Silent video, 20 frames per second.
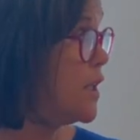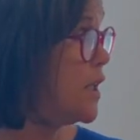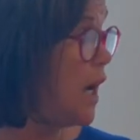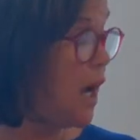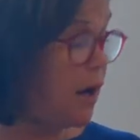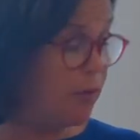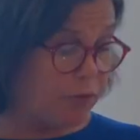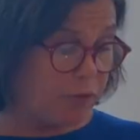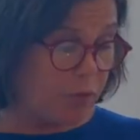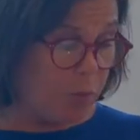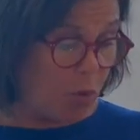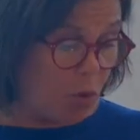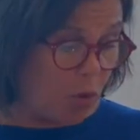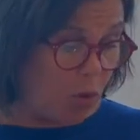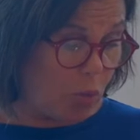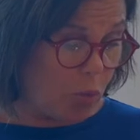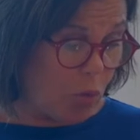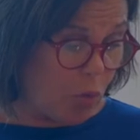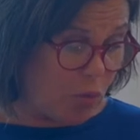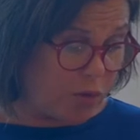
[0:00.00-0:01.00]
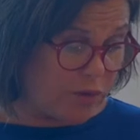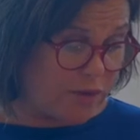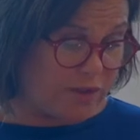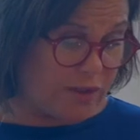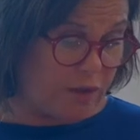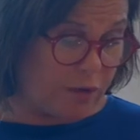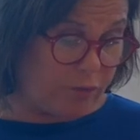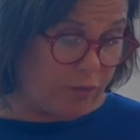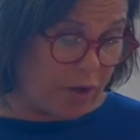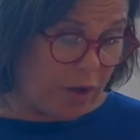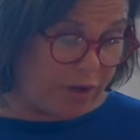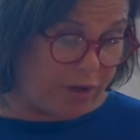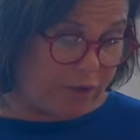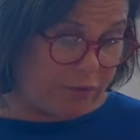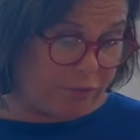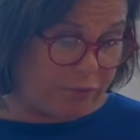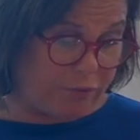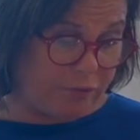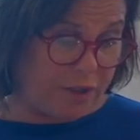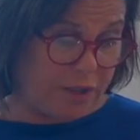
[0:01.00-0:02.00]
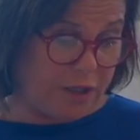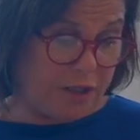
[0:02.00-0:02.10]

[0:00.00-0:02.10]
and from all walks of life.